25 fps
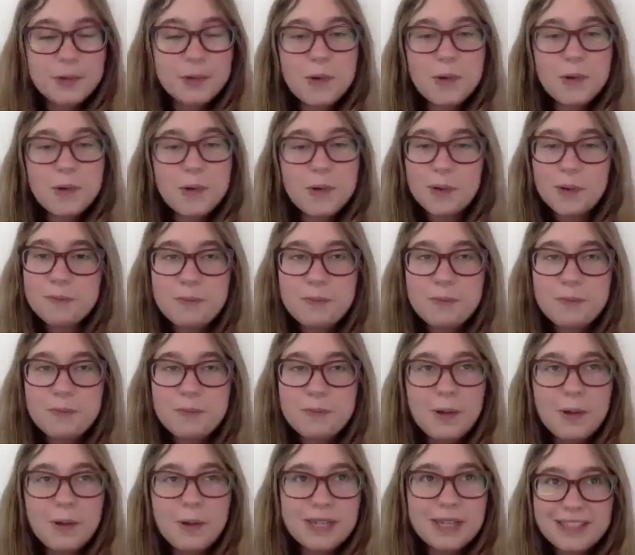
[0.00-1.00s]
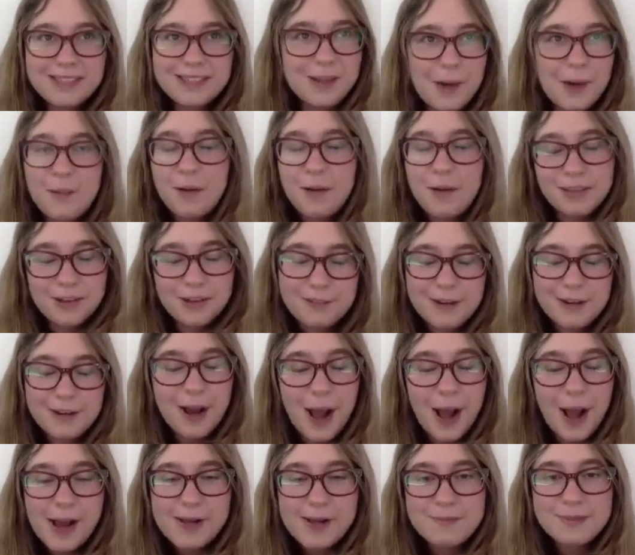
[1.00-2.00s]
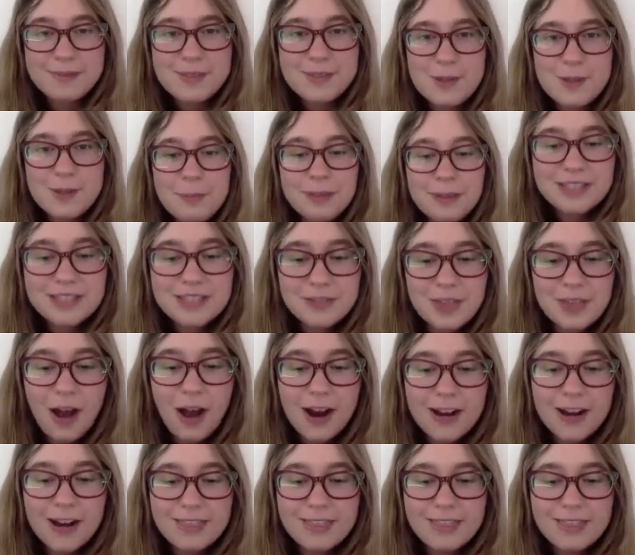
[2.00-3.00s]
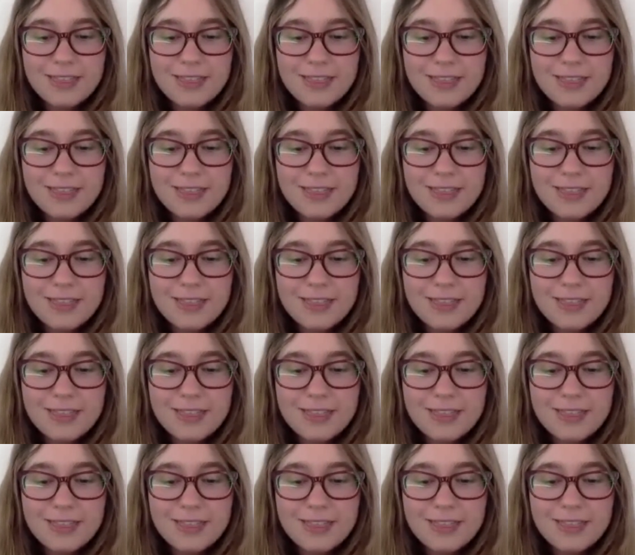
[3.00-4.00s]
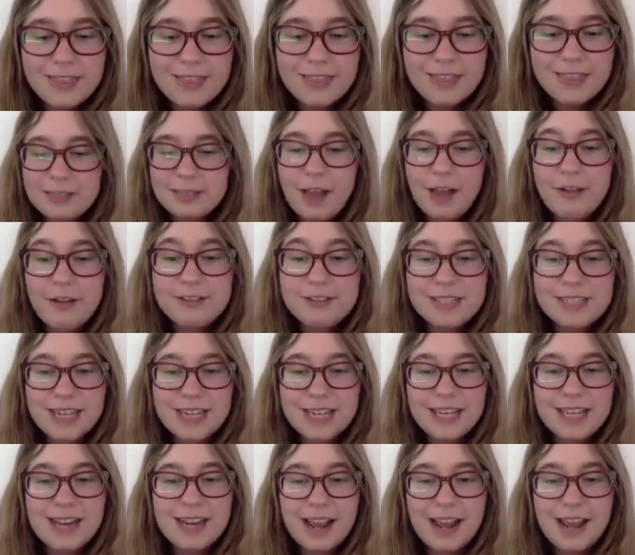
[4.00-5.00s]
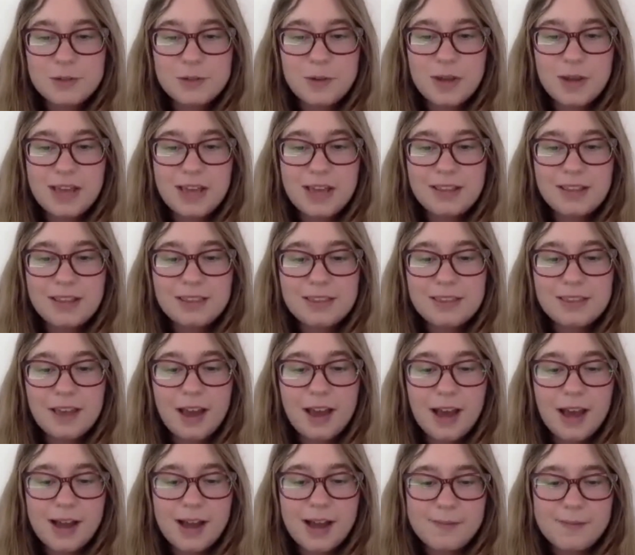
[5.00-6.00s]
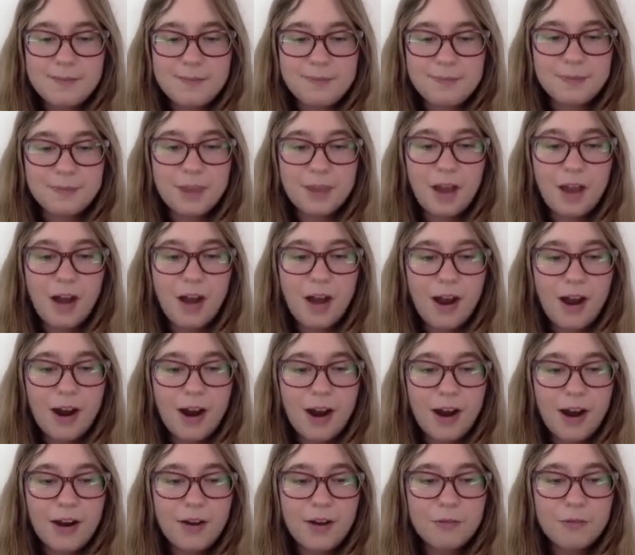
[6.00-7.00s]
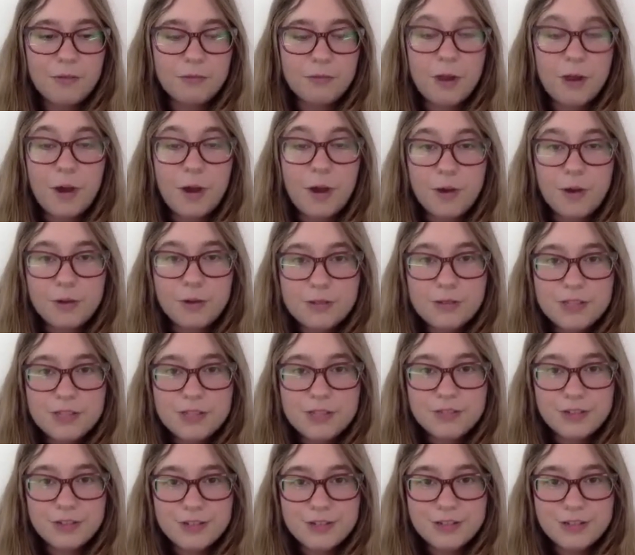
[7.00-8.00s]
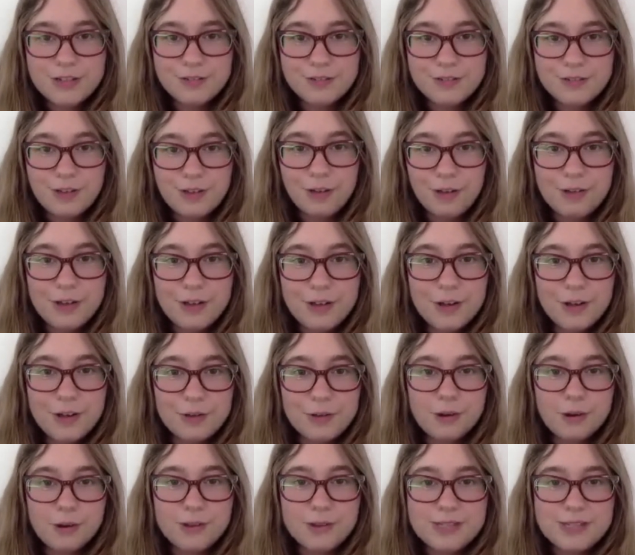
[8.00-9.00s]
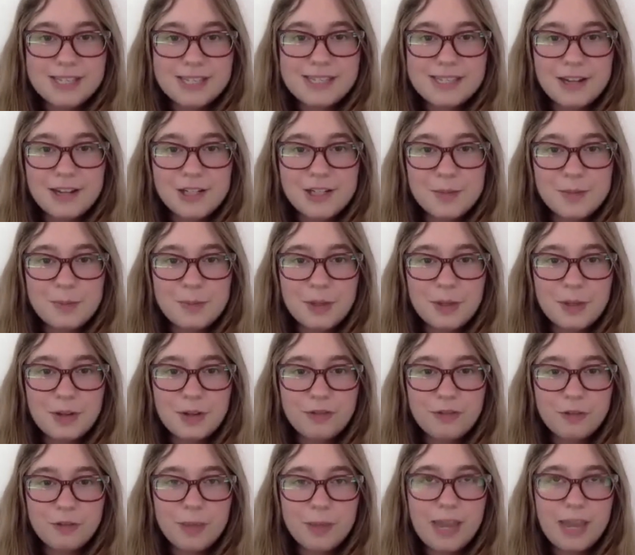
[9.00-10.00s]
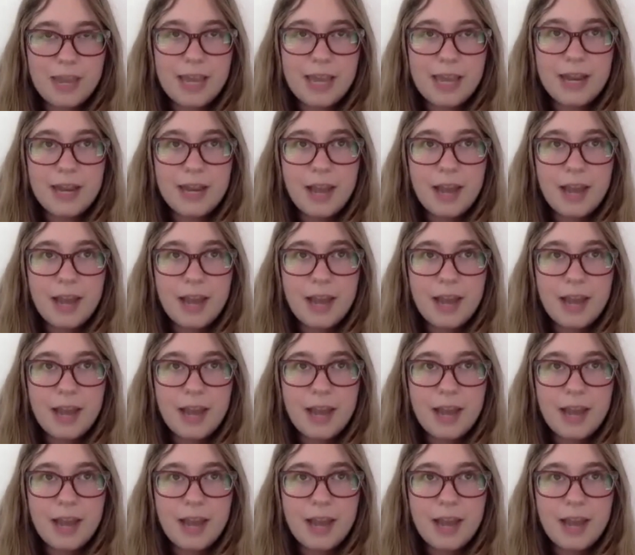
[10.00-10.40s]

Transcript: Well, we can go all over. So plants for the heart that I really love to connect with are rose, first of all. Rose is such a beautiful plant.